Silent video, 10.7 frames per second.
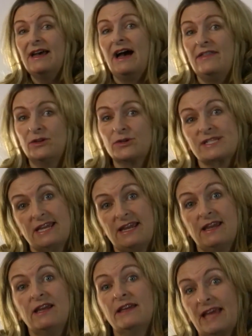and they'll say,
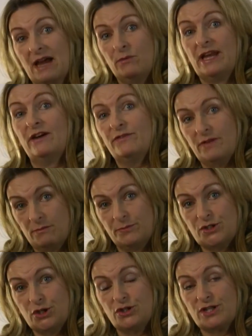can we have
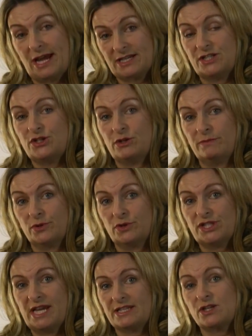students actually doing
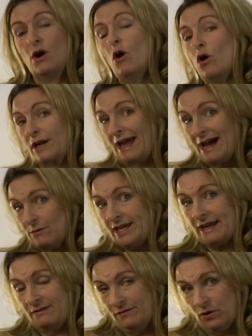projects, or can we
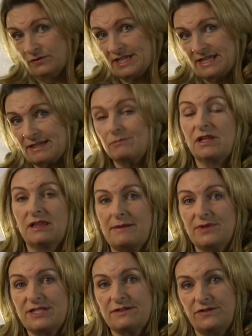get involved in some
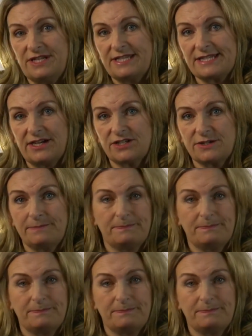collaborative research?